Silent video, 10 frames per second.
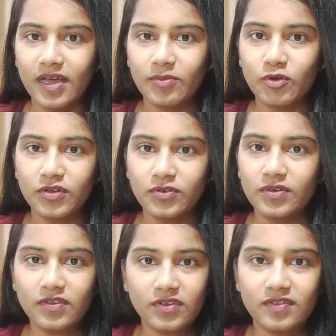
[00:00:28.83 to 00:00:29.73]
I'm going to
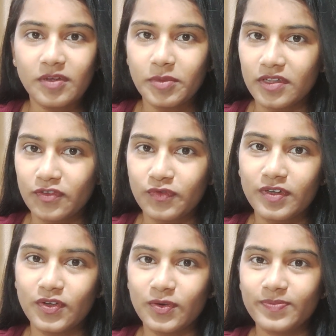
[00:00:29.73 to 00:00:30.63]
discuss them in this
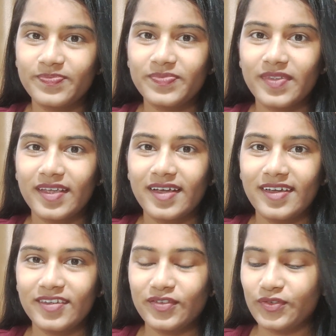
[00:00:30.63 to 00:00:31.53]
video.
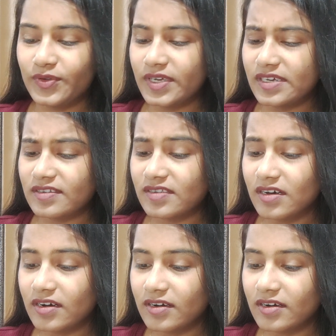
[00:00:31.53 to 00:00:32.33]
So yes,